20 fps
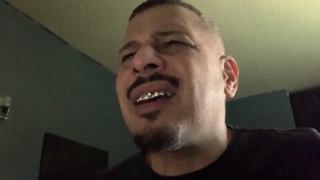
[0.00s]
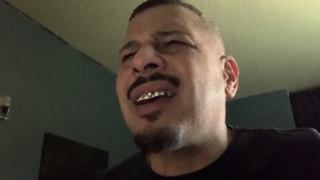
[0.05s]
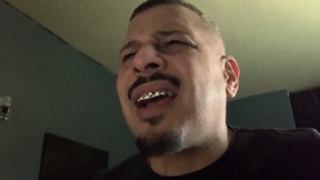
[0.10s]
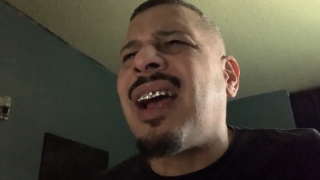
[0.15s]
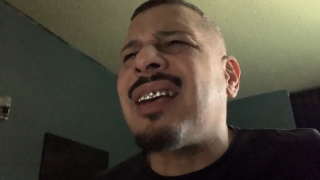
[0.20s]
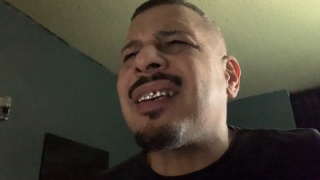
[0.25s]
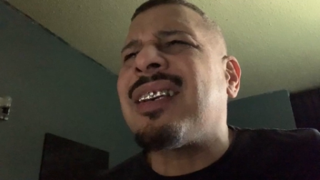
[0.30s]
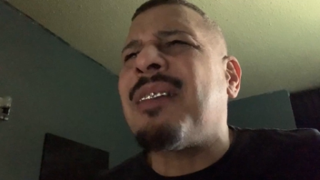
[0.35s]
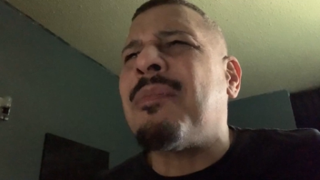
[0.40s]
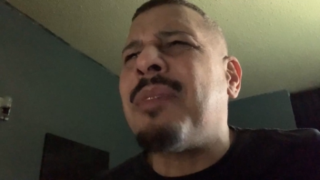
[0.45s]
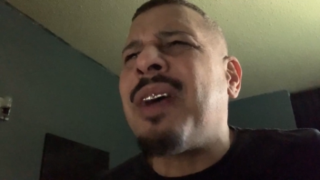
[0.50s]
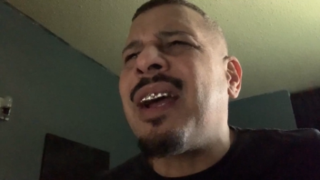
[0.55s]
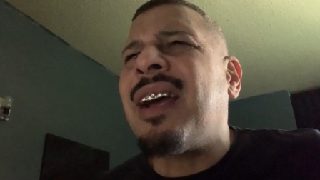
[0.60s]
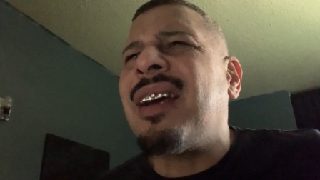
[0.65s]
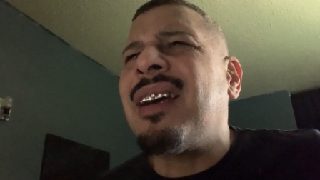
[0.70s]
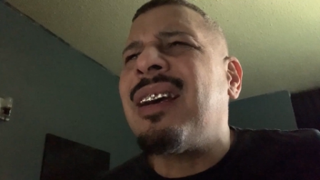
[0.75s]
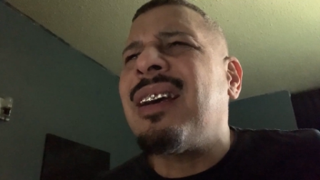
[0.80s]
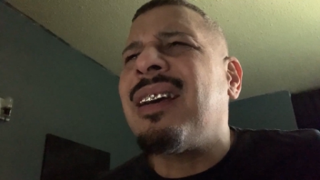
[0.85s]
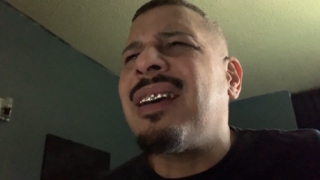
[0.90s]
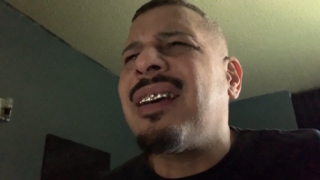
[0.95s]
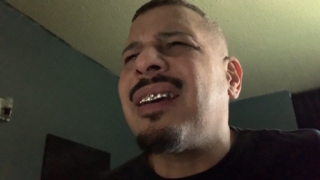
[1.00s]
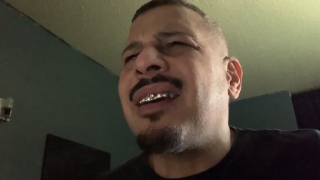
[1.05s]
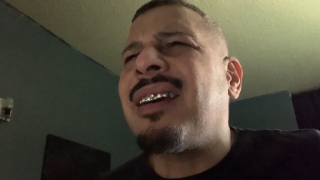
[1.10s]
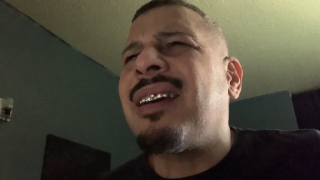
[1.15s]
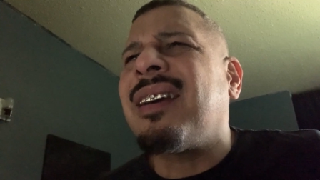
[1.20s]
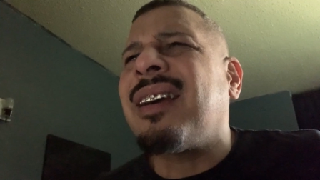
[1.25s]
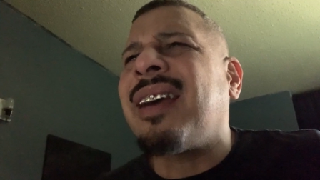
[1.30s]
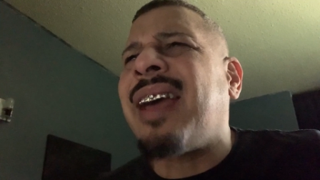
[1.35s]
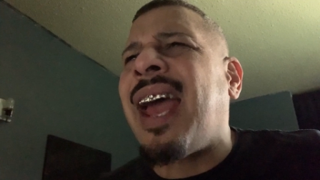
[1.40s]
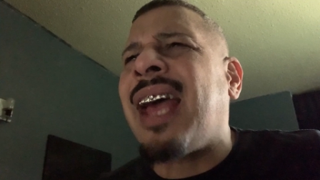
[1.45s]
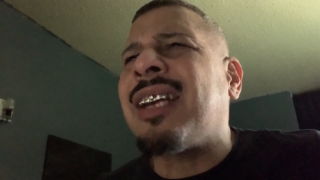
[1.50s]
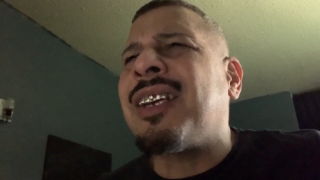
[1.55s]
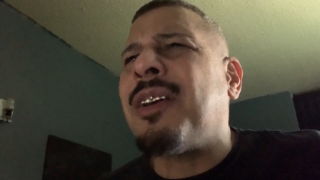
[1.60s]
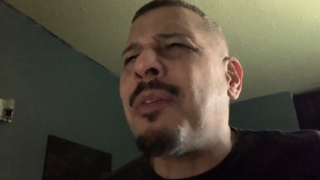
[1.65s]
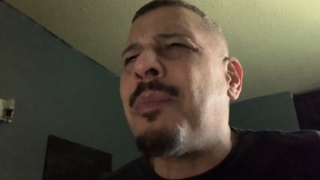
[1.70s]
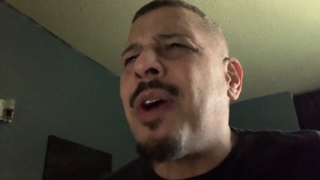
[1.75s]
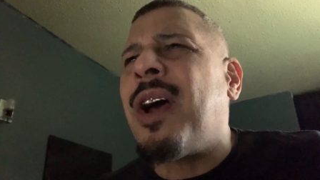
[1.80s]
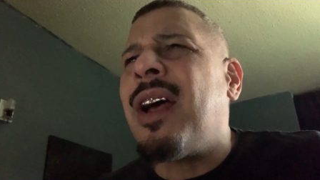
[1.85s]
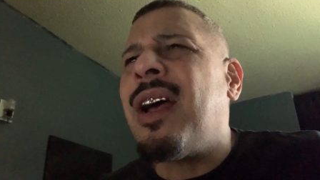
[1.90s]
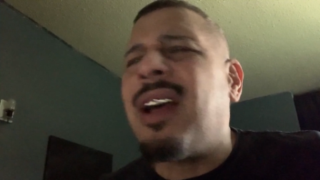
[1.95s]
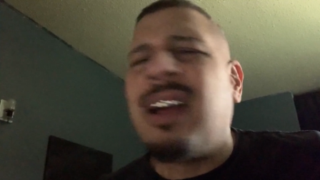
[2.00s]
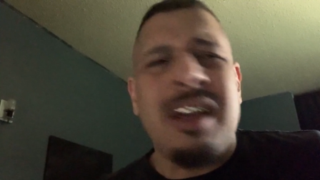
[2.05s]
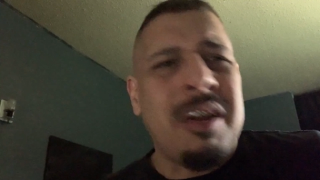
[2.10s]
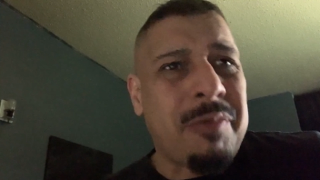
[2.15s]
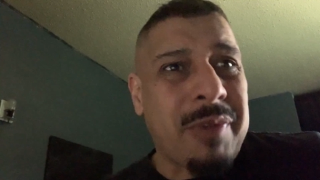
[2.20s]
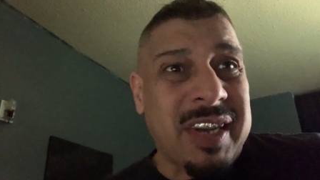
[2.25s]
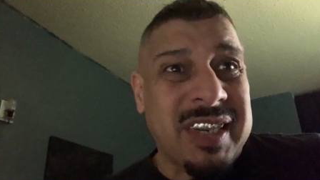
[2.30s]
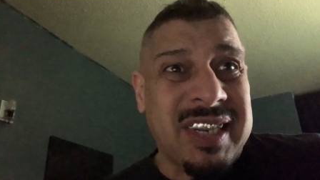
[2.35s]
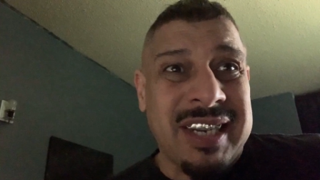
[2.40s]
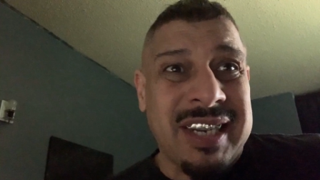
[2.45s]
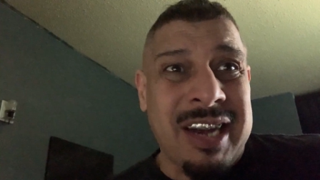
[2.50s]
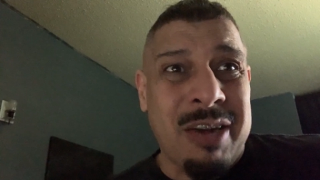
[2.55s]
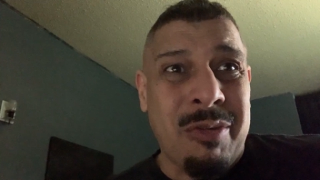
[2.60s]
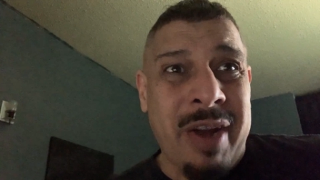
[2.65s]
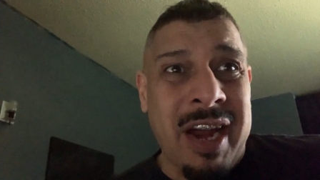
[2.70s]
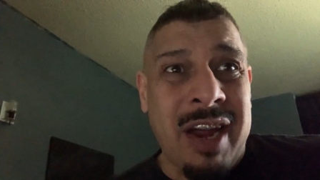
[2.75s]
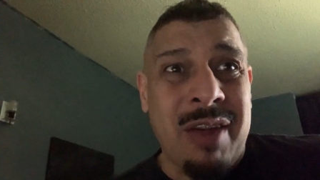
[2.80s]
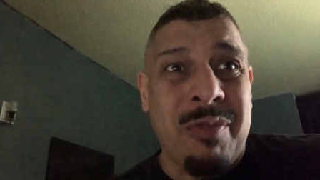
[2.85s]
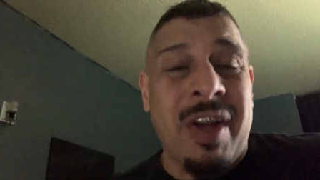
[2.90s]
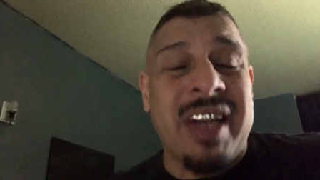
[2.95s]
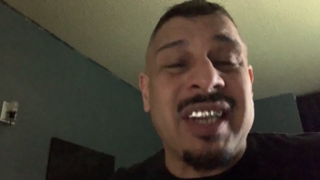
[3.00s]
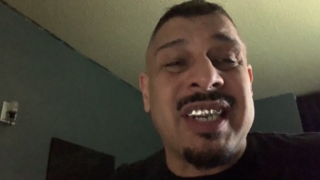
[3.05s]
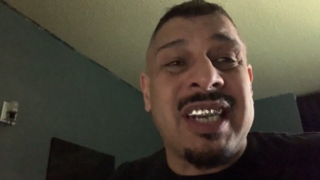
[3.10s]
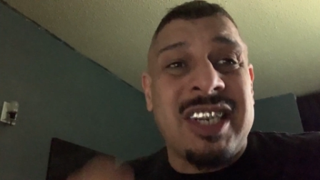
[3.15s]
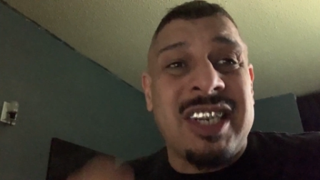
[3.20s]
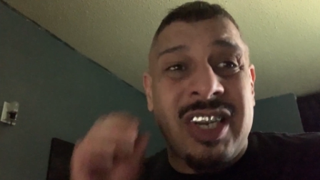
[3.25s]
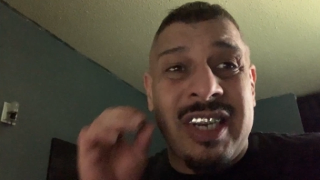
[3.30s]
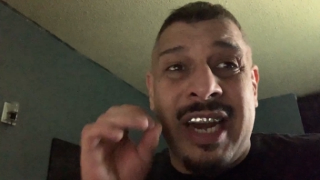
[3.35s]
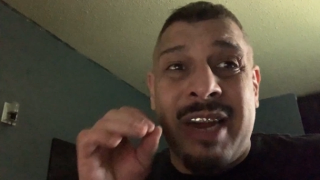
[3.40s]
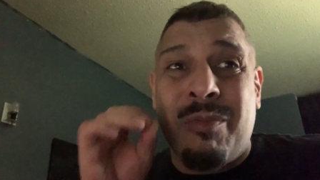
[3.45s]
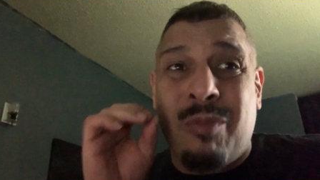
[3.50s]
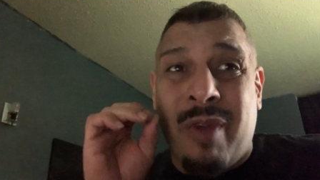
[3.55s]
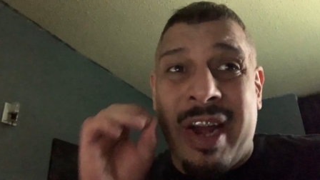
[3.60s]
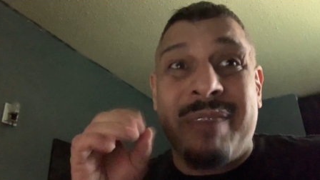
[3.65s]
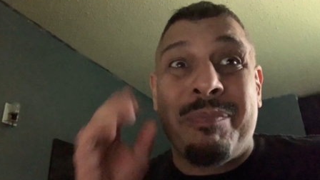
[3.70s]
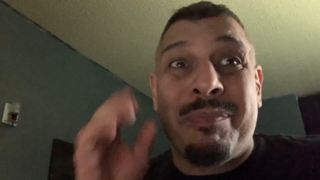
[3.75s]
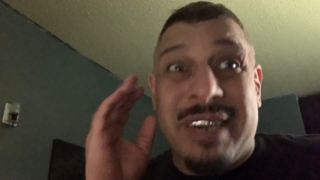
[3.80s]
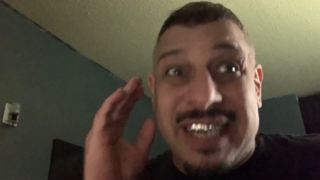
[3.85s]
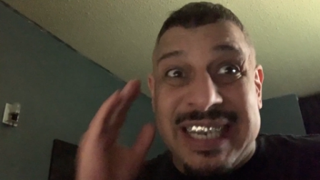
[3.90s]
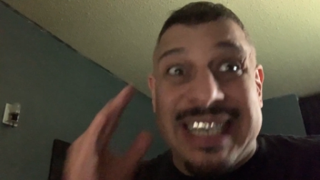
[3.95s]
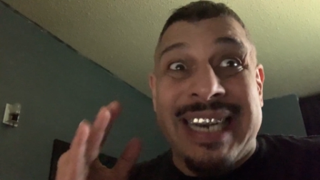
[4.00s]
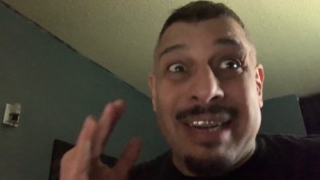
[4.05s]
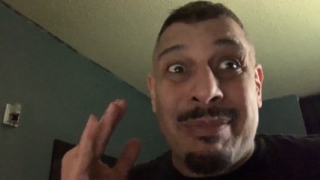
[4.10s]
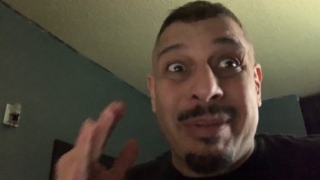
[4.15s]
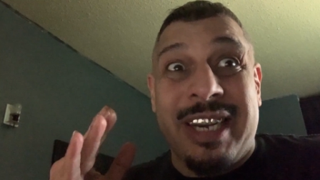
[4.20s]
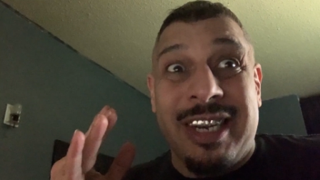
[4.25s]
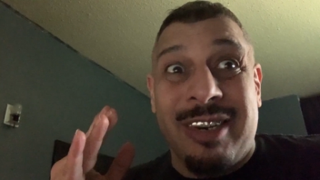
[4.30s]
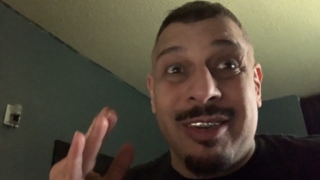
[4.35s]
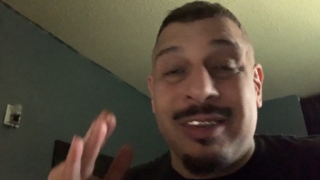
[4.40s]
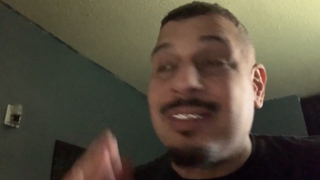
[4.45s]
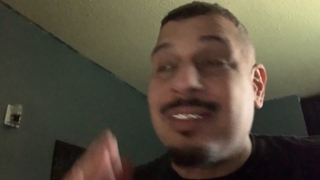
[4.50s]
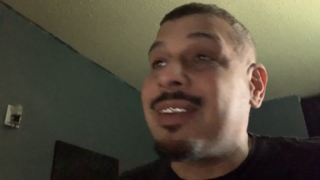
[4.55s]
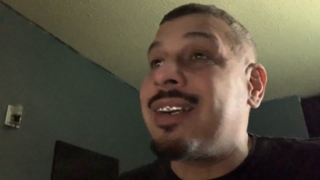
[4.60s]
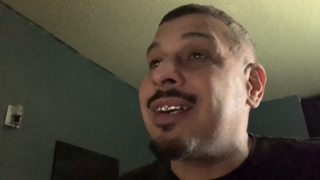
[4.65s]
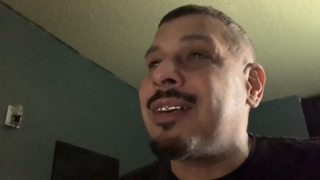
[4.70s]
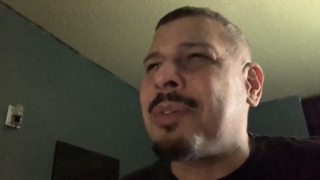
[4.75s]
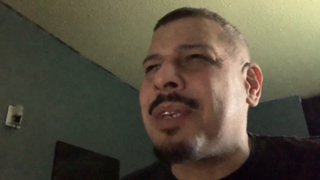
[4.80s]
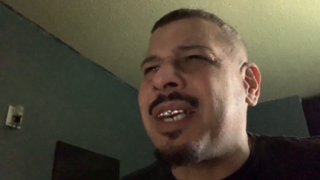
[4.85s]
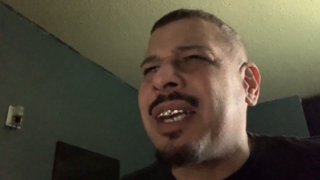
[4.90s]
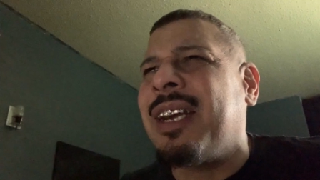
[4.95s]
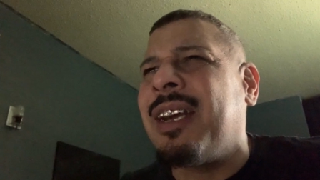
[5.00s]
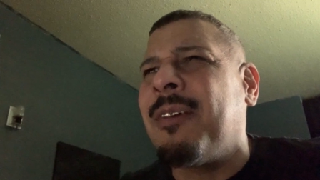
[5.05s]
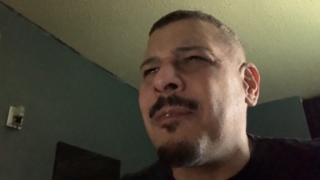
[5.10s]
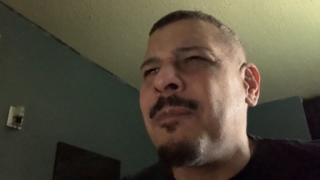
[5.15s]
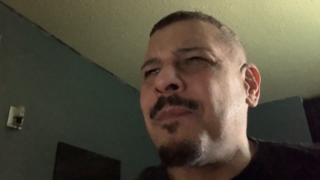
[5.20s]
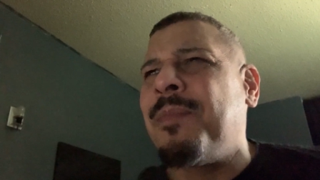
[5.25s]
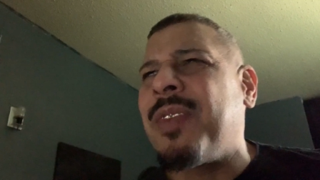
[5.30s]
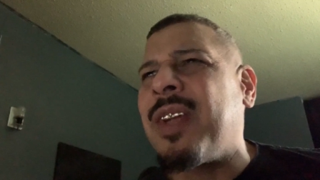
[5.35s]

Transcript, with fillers: Kazama, Kazama. If I said that right, if I said your name right, please let me know. You know what I'm saying?